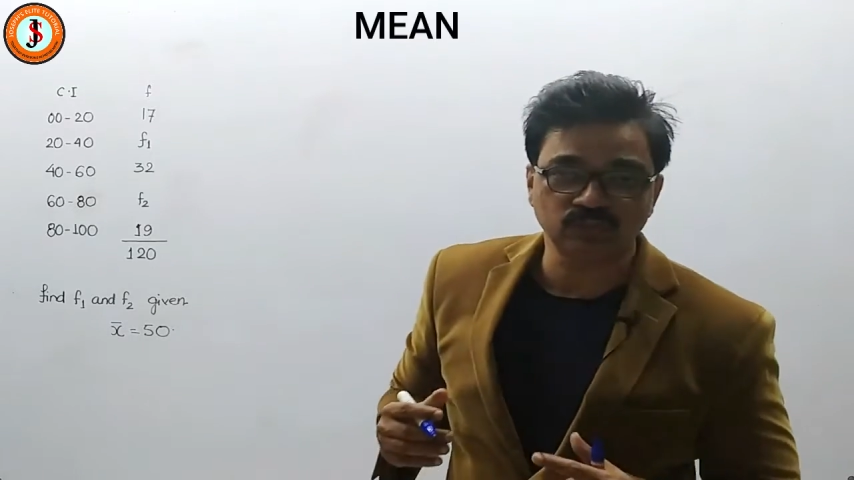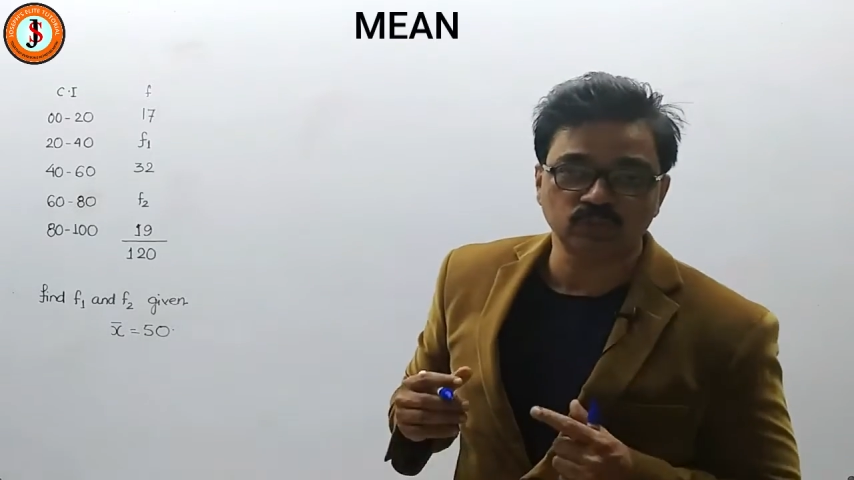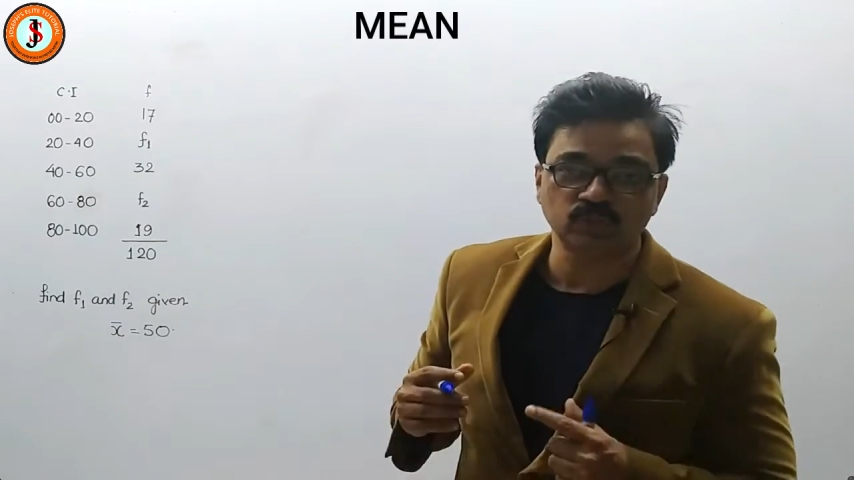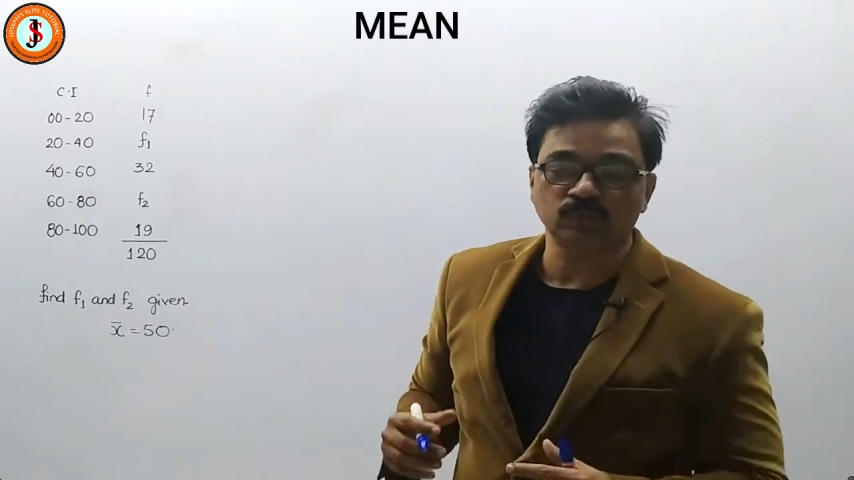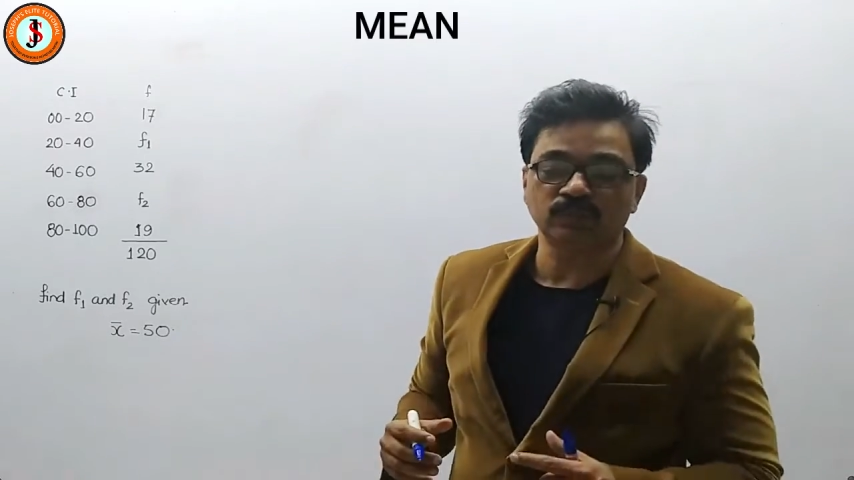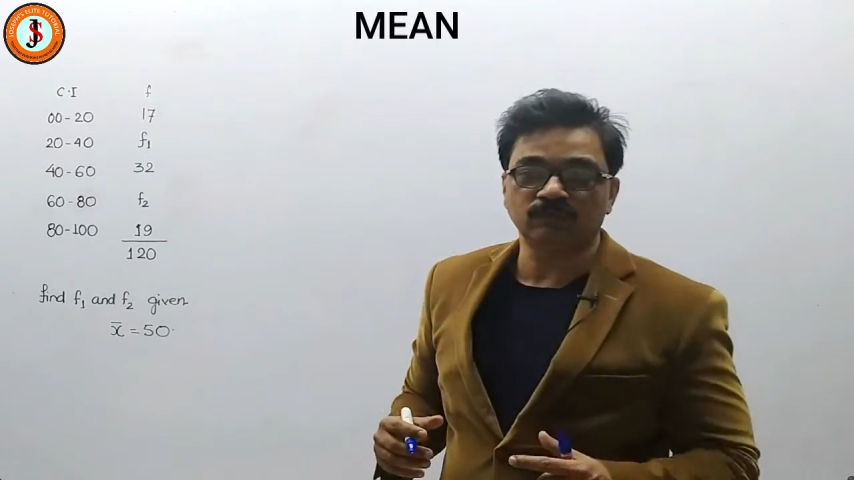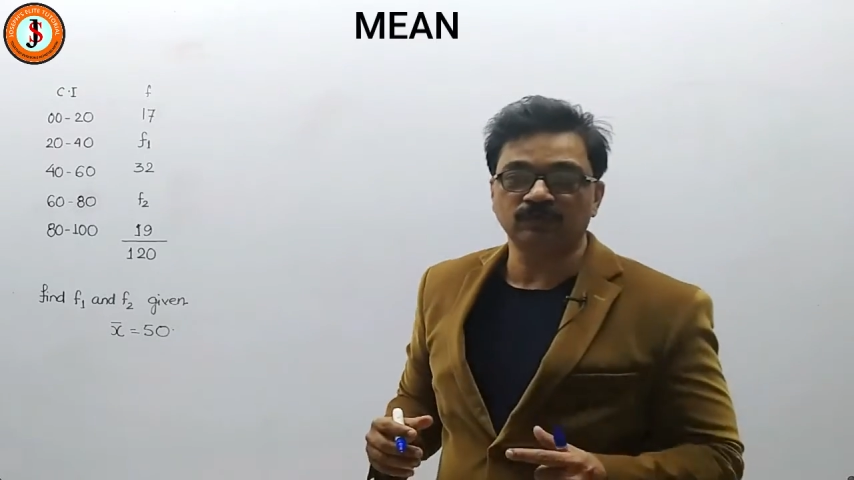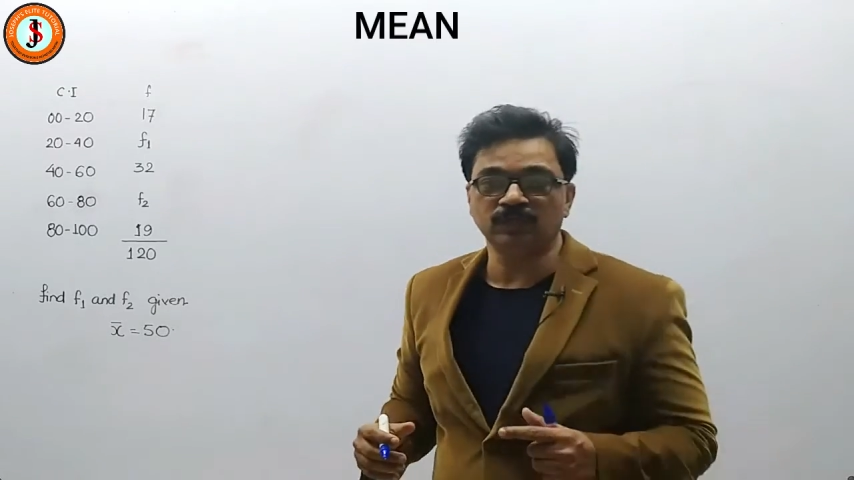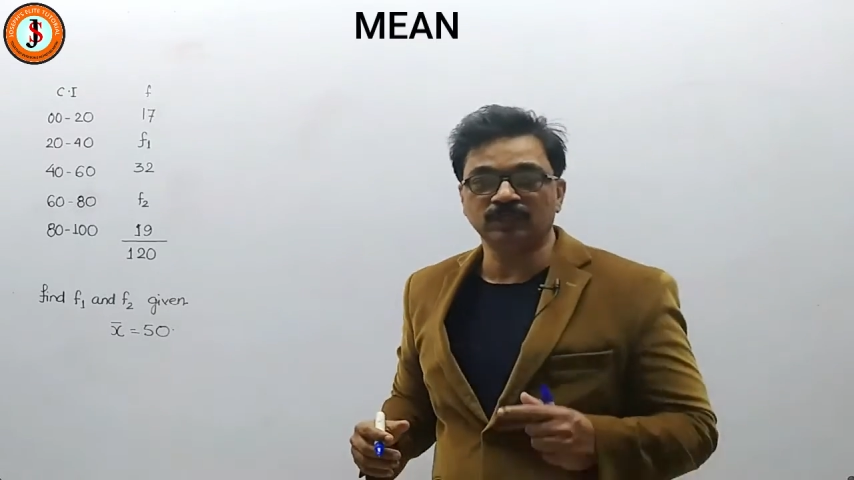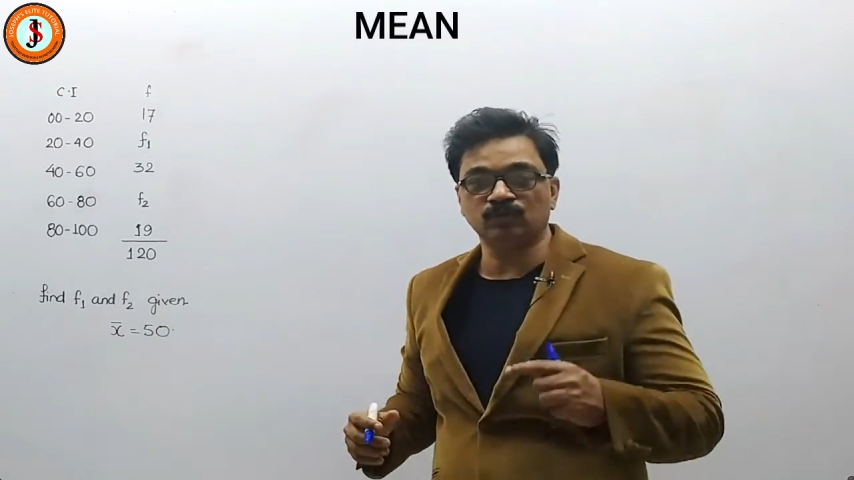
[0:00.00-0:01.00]
we should know that
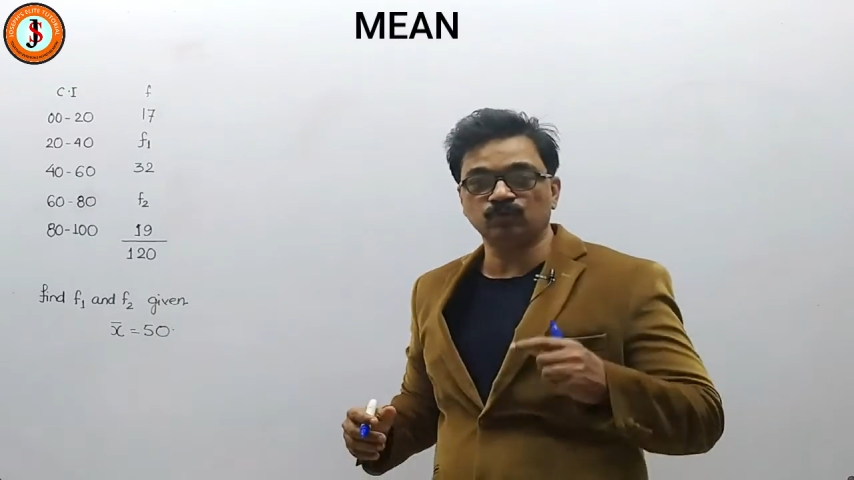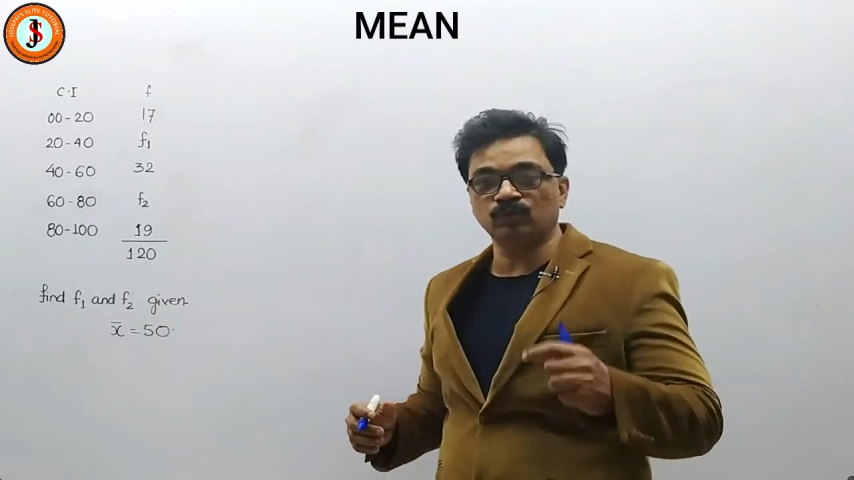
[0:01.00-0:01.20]
we need